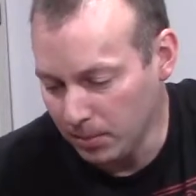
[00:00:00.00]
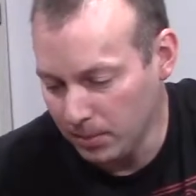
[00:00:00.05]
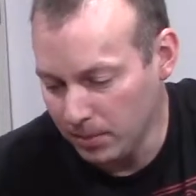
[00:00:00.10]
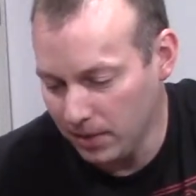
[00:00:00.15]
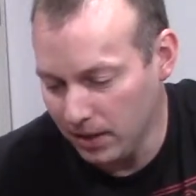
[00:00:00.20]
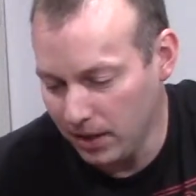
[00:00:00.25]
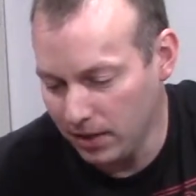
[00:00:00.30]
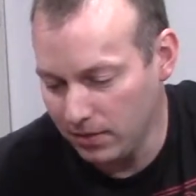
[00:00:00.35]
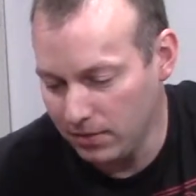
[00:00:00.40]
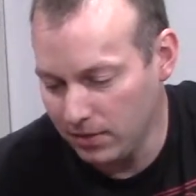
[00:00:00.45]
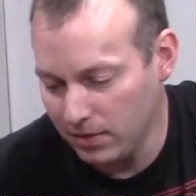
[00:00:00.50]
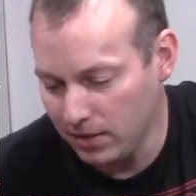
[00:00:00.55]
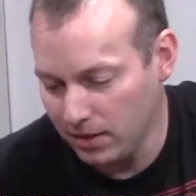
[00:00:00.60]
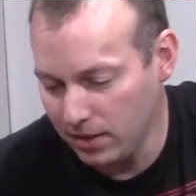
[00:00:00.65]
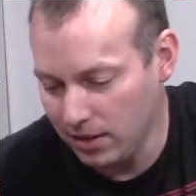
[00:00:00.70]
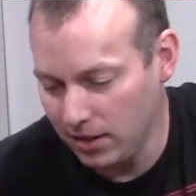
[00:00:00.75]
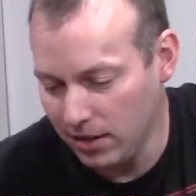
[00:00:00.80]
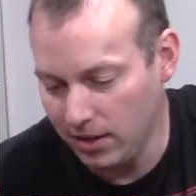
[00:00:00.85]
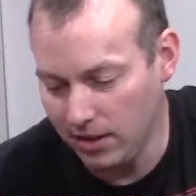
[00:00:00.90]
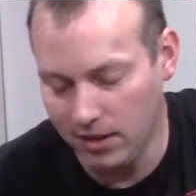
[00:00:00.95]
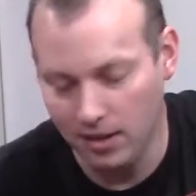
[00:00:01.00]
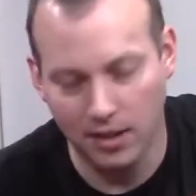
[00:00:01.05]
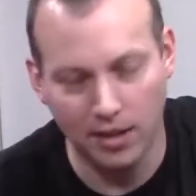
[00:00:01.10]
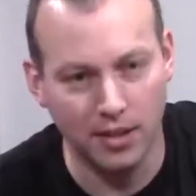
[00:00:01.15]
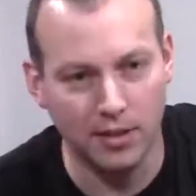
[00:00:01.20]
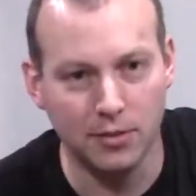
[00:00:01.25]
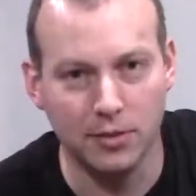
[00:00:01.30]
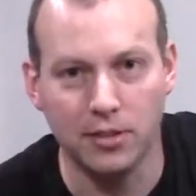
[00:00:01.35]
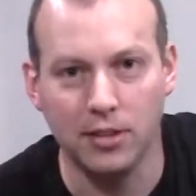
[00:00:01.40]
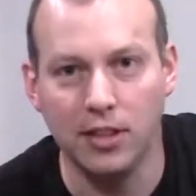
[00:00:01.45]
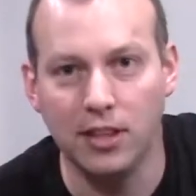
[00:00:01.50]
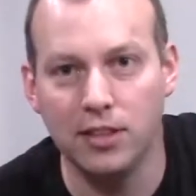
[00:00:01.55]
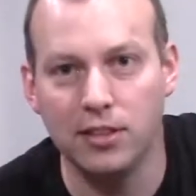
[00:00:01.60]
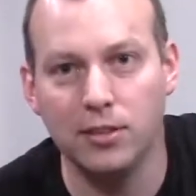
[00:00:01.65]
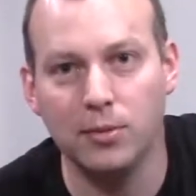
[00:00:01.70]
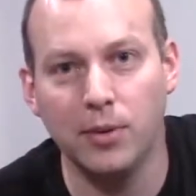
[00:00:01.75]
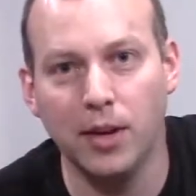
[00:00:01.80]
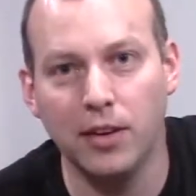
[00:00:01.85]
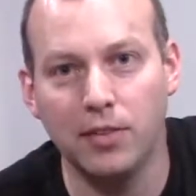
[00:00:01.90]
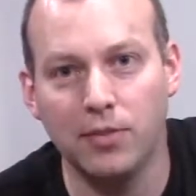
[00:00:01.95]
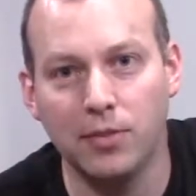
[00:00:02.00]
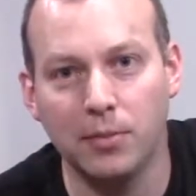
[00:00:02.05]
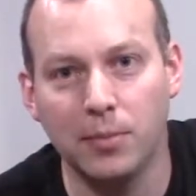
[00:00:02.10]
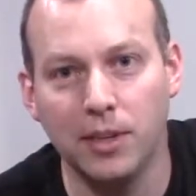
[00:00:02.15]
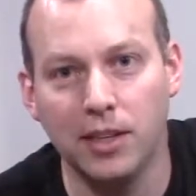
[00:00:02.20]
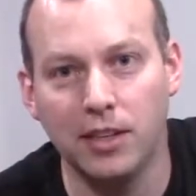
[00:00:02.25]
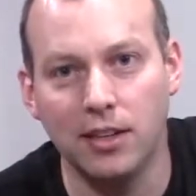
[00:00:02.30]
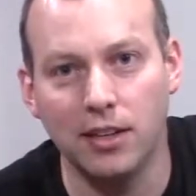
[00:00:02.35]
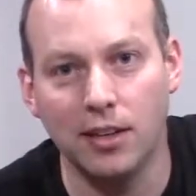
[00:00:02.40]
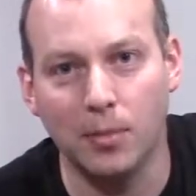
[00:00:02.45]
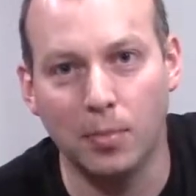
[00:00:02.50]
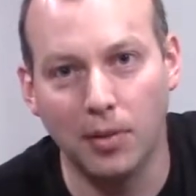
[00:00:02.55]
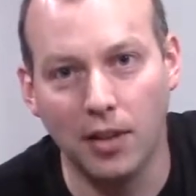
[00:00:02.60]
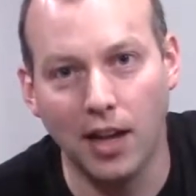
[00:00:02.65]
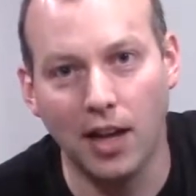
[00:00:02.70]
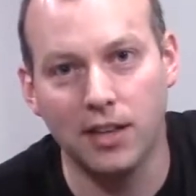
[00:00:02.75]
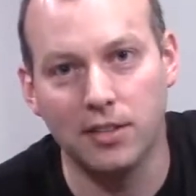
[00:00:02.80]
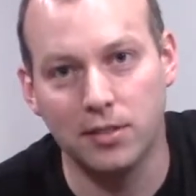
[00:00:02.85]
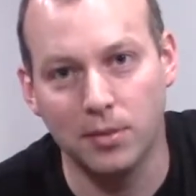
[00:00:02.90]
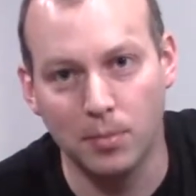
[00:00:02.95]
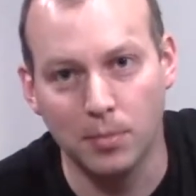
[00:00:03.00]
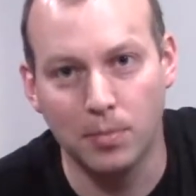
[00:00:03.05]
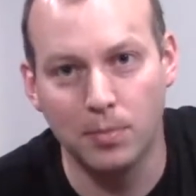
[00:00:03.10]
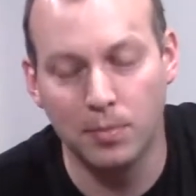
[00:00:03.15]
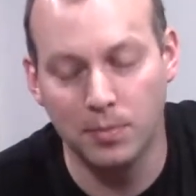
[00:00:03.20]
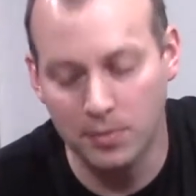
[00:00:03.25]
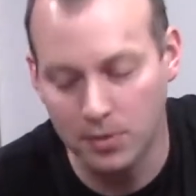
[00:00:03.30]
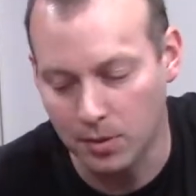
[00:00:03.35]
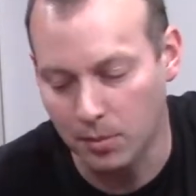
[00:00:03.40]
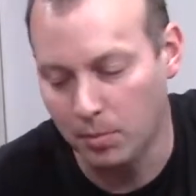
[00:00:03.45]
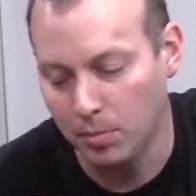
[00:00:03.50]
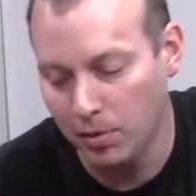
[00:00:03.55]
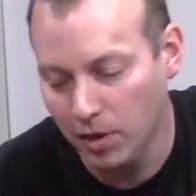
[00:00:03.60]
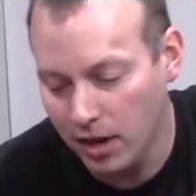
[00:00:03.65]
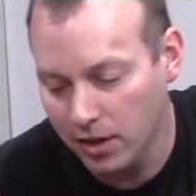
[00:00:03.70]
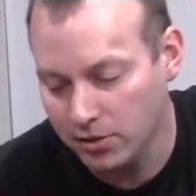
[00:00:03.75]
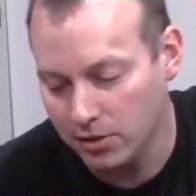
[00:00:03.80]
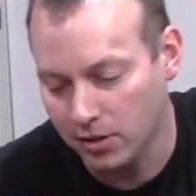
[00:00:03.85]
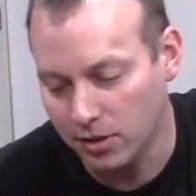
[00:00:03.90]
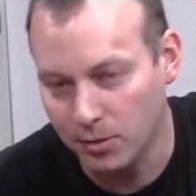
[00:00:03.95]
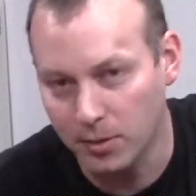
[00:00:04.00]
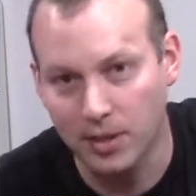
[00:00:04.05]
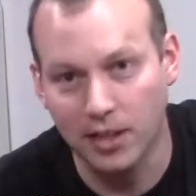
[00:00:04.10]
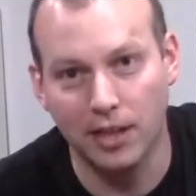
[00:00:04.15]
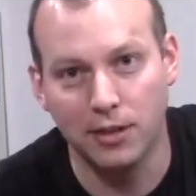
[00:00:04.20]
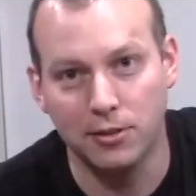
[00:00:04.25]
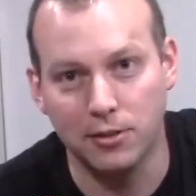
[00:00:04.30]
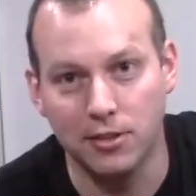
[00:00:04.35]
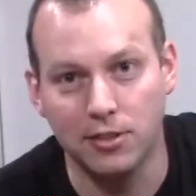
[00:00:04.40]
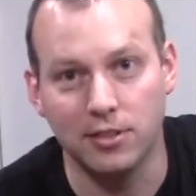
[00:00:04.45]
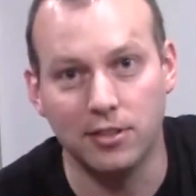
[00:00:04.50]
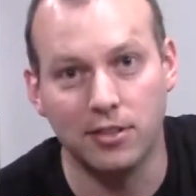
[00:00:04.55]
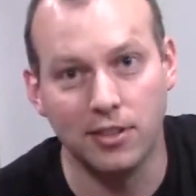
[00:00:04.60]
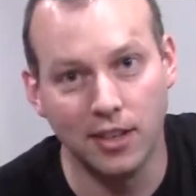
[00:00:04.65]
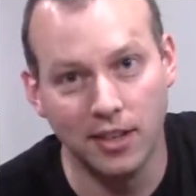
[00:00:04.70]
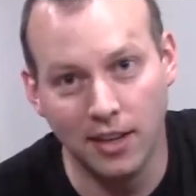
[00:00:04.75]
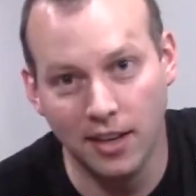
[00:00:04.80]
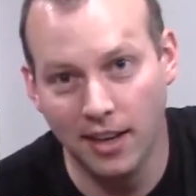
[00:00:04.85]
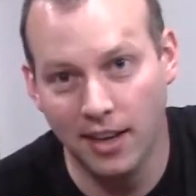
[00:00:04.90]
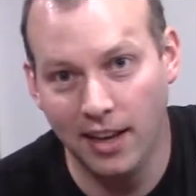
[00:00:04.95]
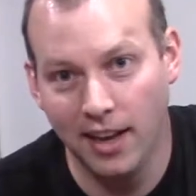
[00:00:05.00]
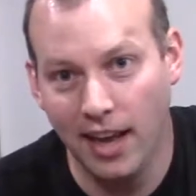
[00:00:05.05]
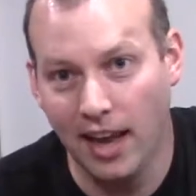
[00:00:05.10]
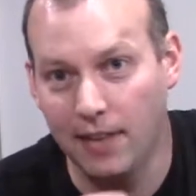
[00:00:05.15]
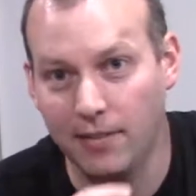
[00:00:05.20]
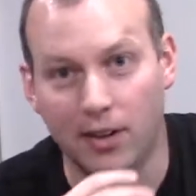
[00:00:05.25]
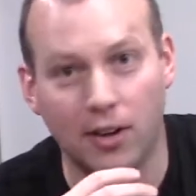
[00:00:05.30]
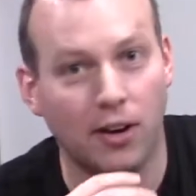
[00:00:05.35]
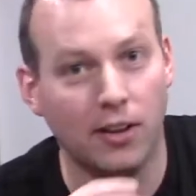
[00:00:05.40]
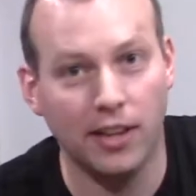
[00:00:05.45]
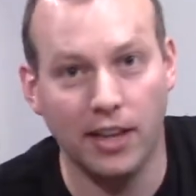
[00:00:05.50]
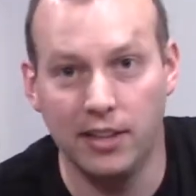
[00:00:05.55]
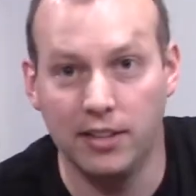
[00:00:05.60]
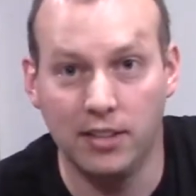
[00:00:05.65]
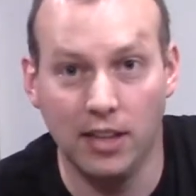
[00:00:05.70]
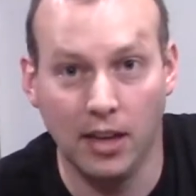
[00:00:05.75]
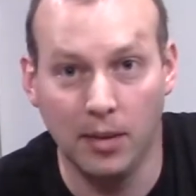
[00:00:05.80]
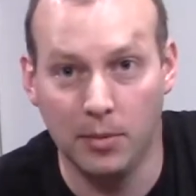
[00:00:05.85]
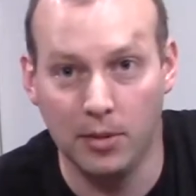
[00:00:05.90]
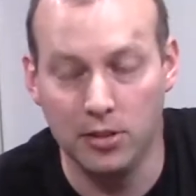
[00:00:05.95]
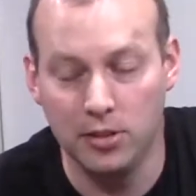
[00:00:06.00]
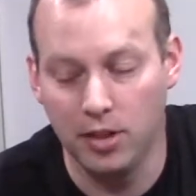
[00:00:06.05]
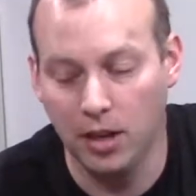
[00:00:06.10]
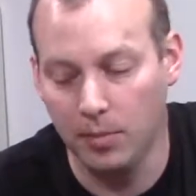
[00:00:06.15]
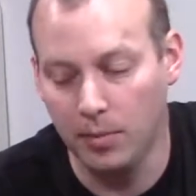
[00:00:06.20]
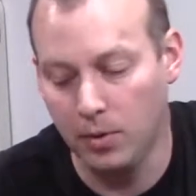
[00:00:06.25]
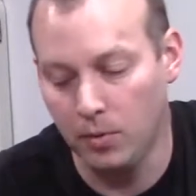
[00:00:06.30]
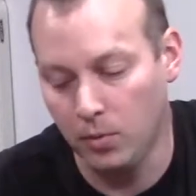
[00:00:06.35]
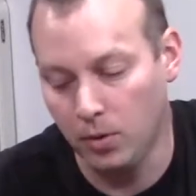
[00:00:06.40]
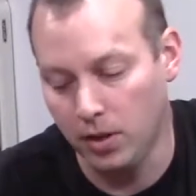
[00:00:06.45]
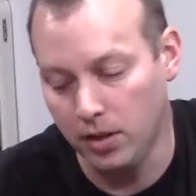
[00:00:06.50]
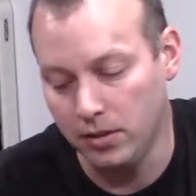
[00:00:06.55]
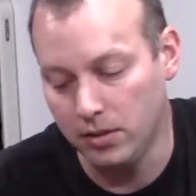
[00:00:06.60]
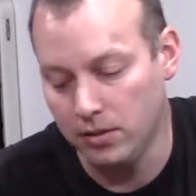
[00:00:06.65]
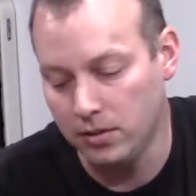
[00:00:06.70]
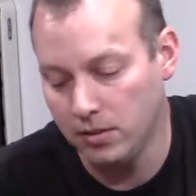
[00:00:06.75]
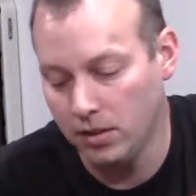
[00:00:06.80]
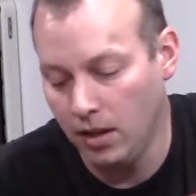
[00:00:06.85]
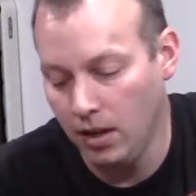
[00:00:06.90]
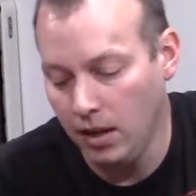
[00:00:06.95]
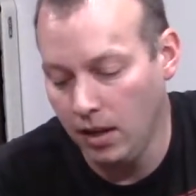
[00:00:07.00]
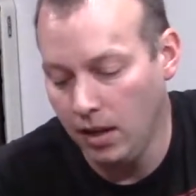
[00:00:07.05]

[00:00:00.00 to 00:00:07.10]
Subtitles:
it is an easy way for me to apply some pressure without just having all that damage come at once.